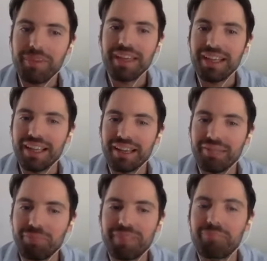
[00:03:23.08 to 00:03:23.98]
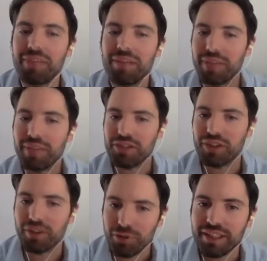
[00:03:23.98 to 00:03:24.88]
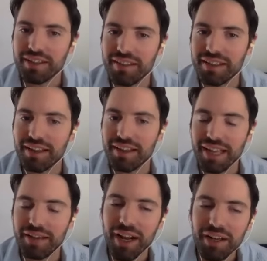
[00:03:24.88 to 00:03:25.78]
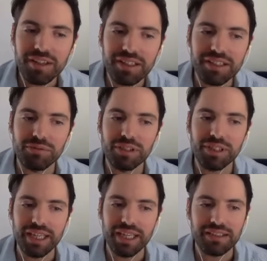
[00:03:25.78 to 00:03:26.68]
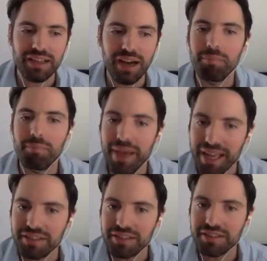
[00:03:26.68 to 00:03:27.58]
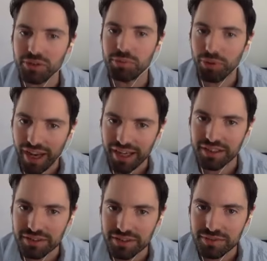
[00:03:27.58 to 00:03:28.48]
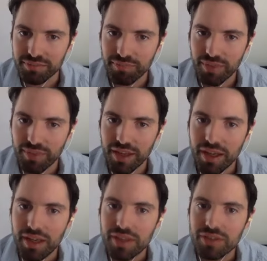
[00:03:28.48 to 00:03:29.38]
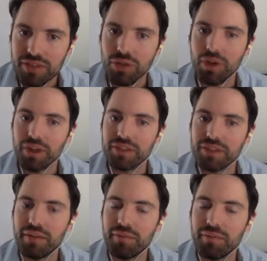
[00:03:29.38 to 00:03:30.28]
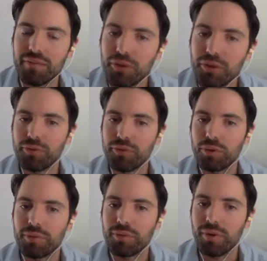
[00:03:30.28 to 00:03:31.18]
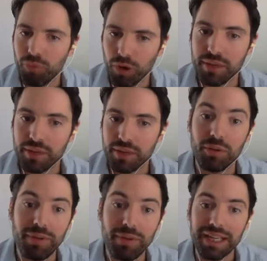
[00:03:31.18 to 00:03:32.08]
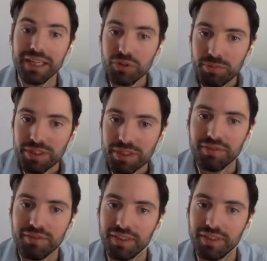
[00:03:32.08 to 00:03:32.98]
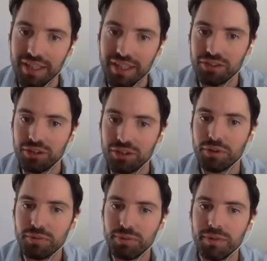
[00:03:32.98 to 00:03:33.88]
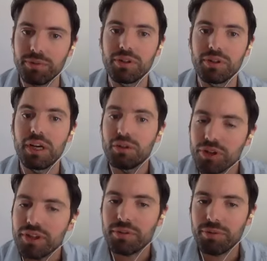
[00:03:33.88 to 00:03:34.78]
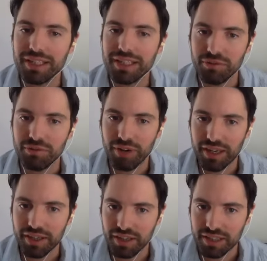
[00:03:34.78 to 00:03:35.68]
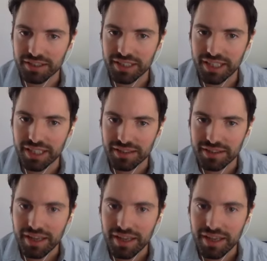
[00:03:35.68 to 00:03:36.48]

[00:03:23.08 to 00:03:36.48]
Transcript: then, but big picture, I really think that like radical honesty really is a meta skill practice. Yeah. So whereas other form of workshops and all might give you specific things to do with people, really the practice of radical honesty is